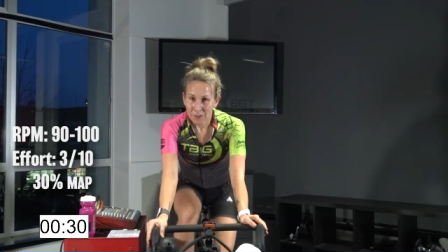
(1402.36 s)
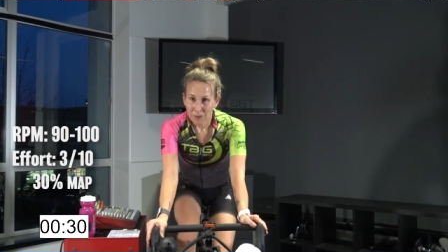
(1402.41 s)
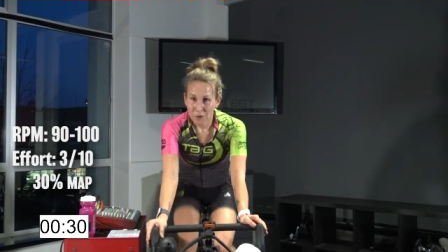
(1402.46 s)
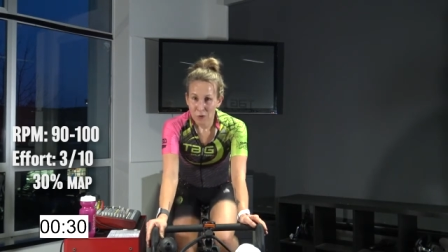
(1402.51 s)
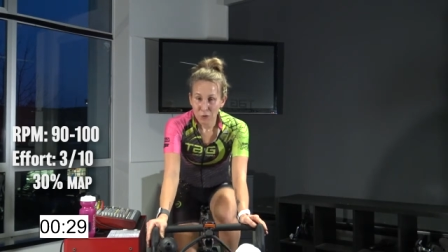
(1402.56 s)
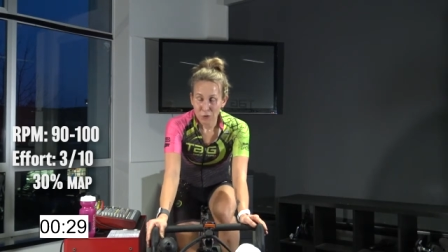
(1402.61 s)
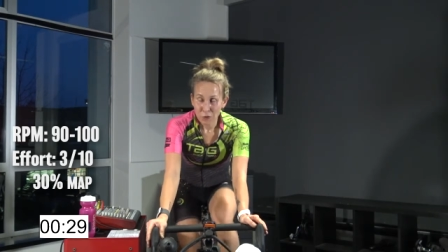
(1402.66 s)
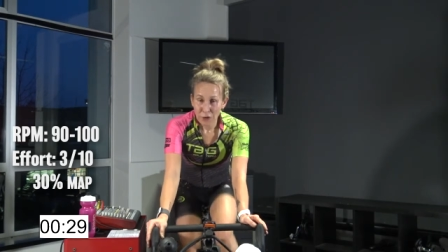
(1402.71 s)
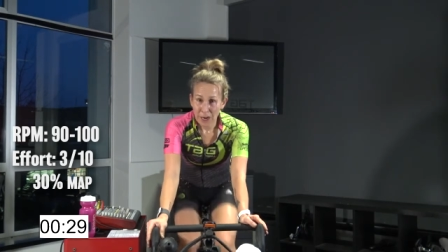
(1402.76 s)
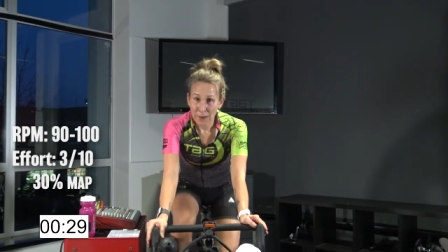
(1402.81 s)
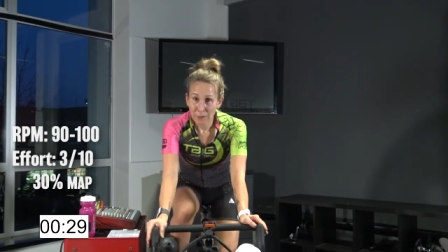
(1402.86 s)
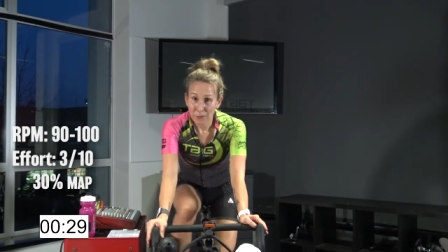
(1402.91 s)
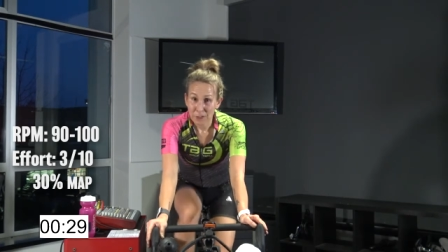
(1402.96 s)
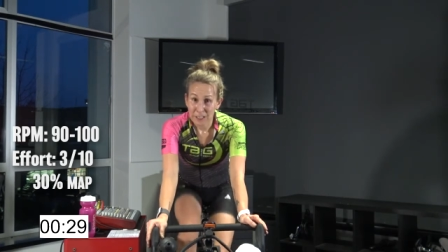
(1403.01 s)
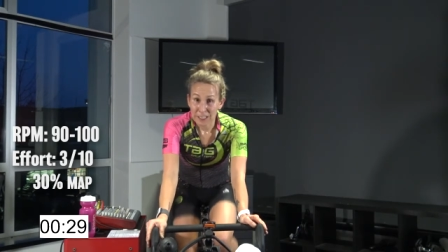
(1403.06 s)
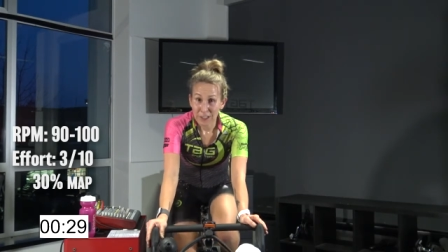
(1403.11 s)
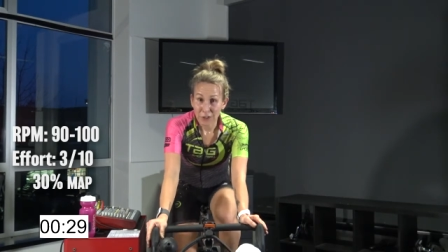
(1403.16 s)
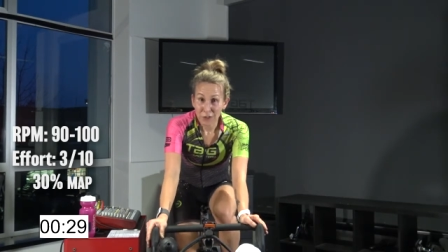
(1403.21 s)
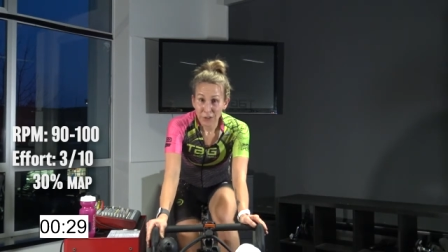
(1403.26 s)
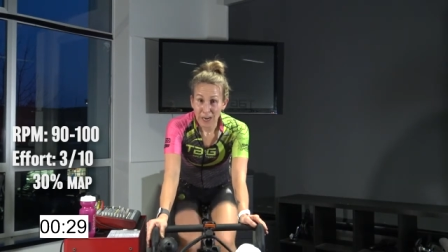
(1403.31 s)
No
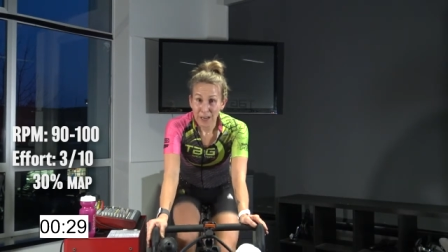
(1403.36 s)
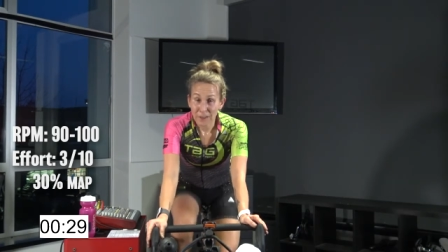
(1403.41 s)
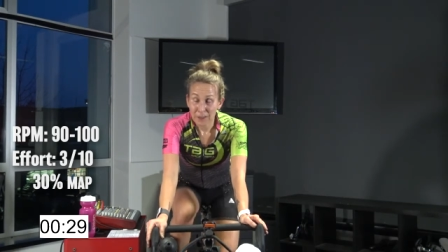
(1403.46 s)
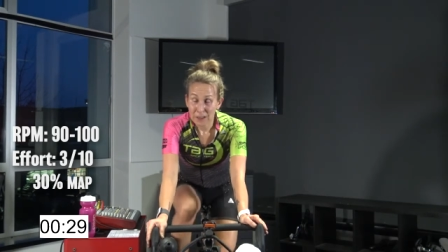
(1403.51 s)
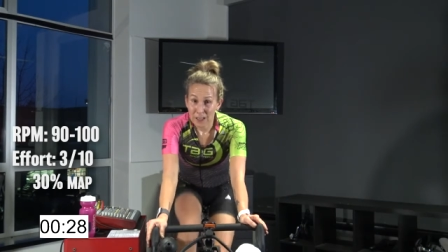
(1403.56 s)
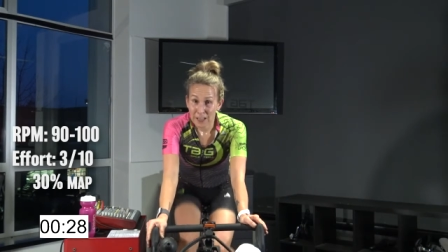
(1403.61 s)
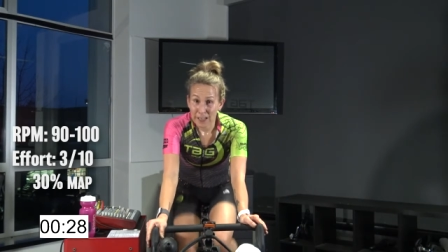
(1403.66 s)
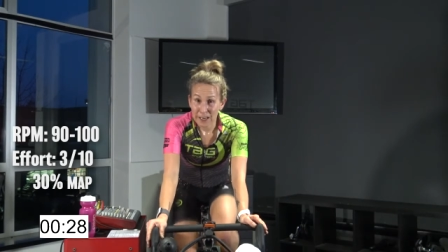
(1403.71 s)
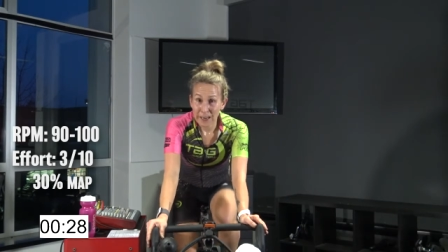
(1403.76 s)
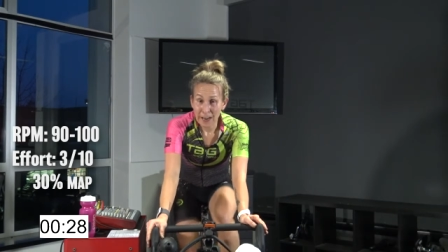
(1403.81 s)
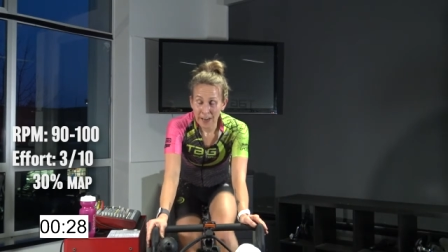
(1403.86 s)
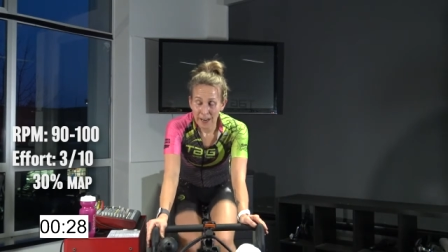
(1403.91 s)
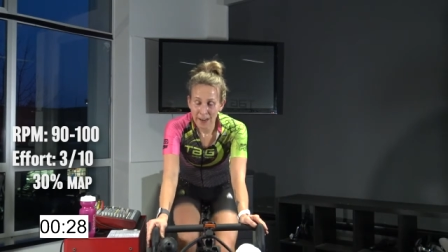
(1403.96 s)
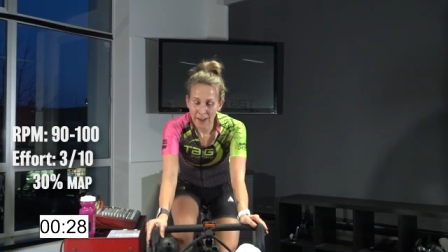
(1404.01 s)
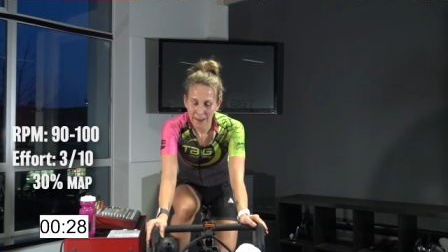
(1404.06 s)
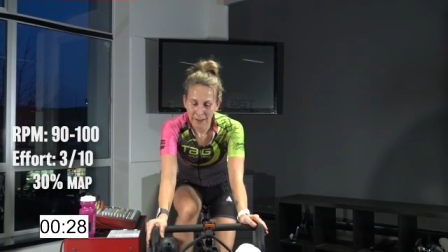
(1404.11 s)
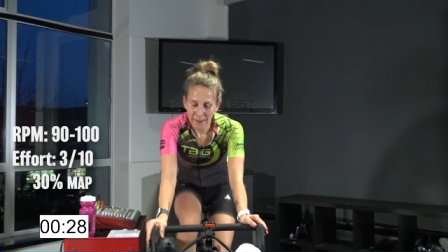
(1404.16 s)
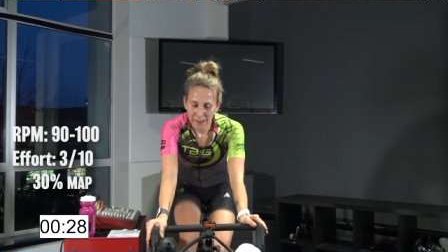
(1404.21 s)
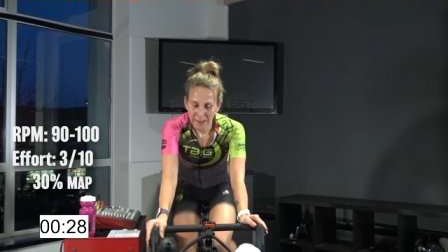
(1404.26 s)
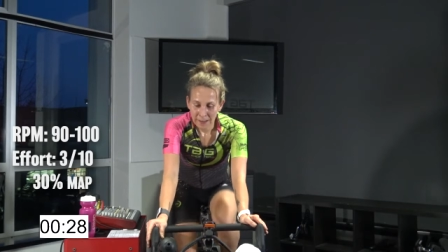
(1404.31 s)
drafting in triathlon,
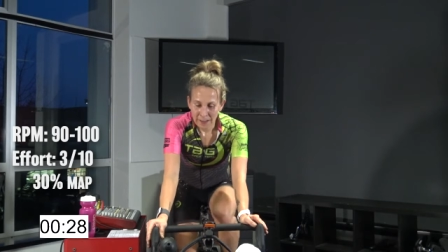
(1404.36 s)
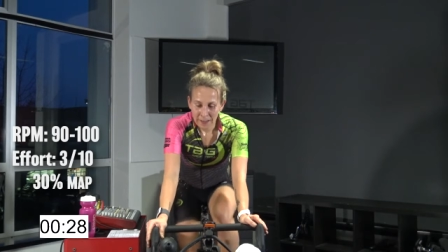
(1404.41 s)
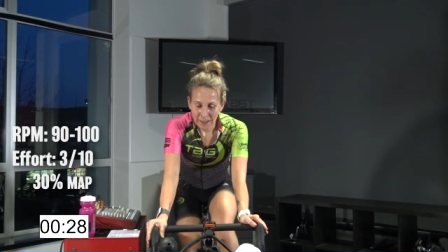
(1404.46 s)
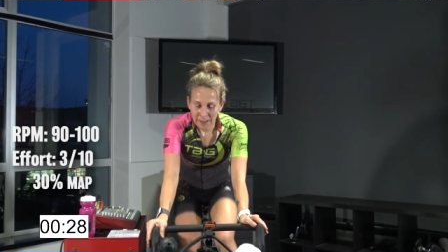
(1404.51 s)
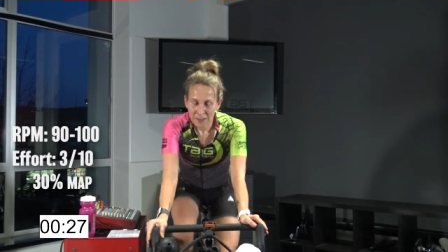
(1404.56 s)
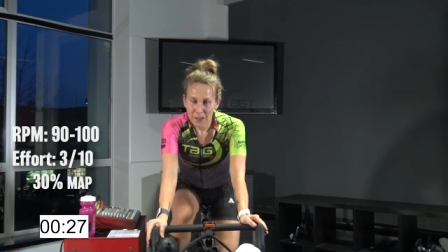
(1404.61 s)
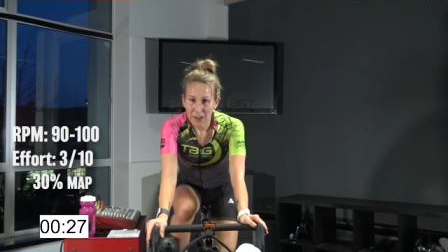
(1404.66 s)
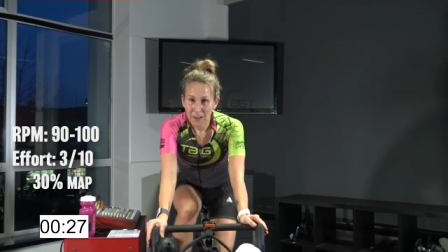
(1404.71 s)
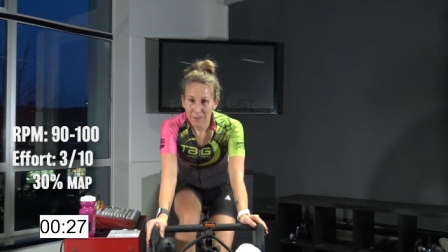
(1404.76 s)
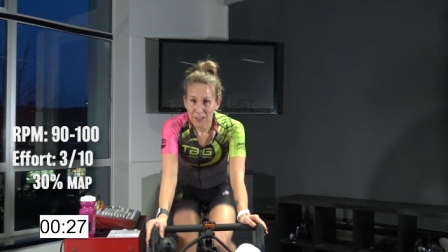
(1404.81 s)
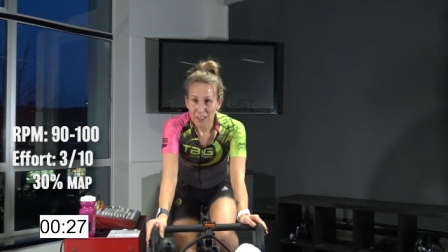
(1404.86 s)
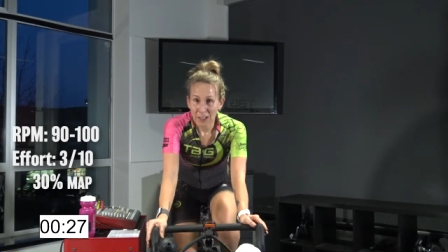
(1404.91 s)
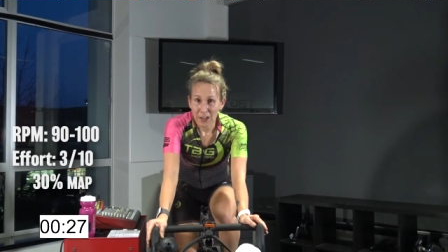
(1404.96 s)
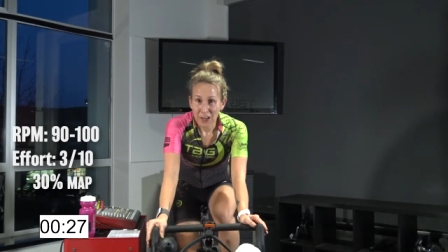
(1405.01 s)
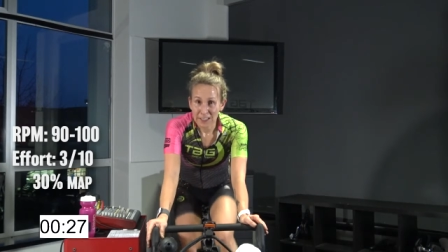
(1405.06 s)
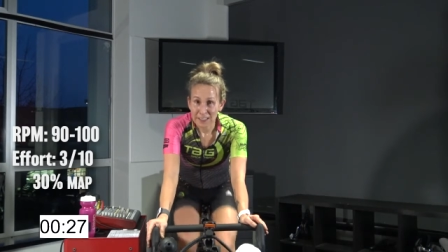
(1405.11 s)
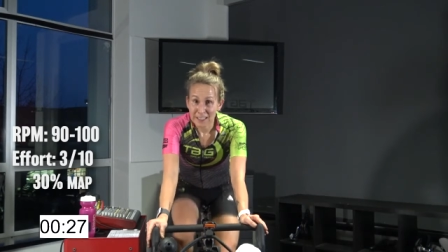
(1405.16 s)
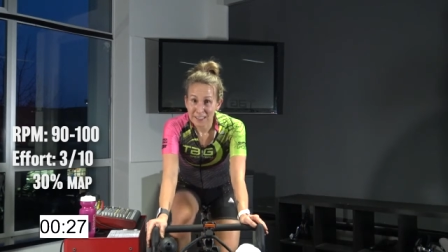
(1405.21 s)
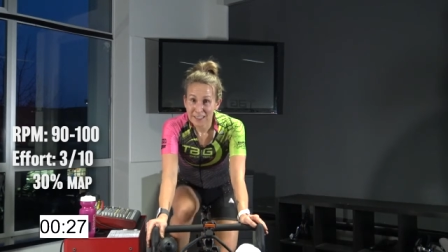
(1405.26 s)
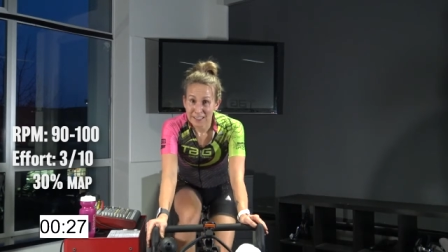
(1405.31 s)
not in the
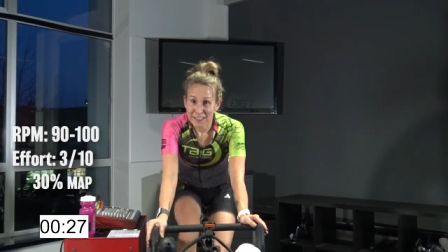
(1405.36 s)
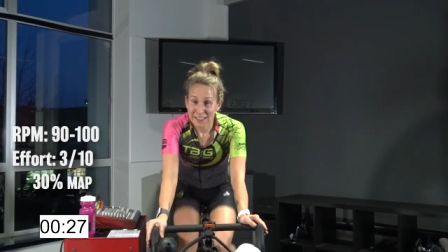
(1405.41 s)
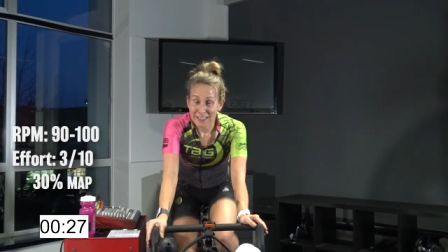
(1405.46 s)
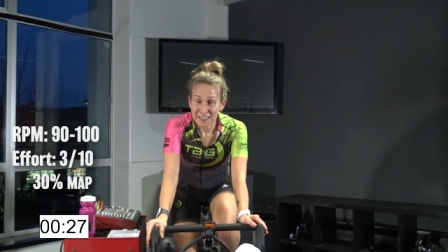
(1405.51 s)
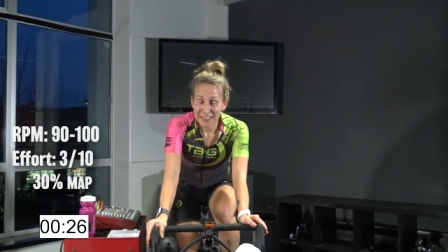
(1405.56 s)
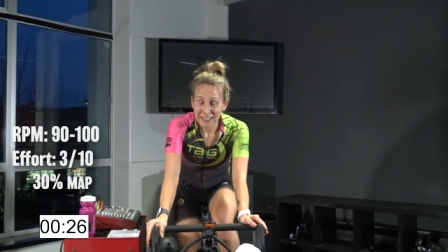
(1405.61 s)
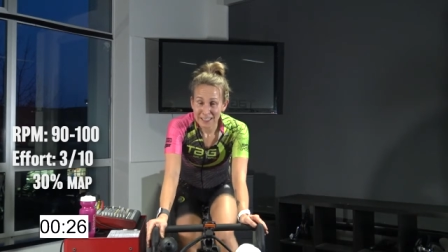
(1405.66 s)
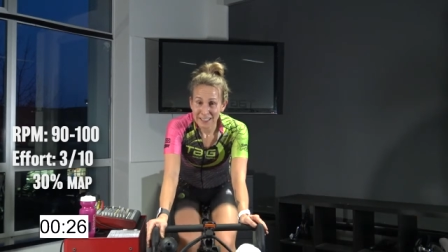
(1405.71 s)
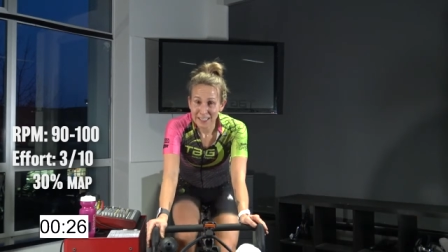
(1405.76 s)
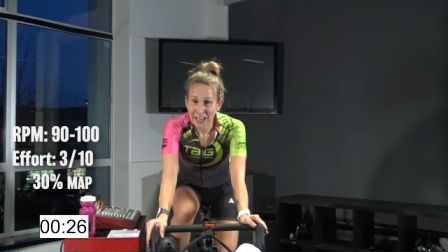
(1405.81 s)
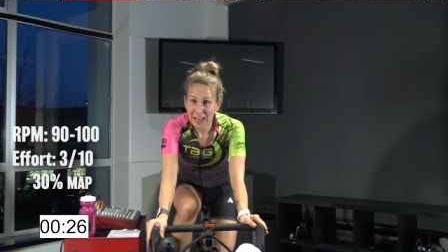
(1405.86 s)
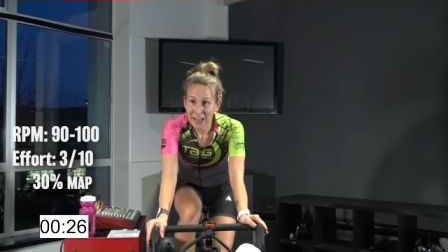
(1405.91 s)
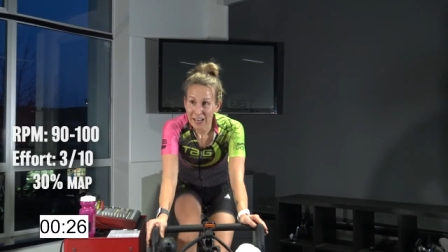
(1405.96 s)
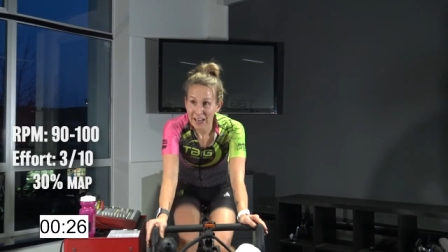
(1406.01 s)
long distances.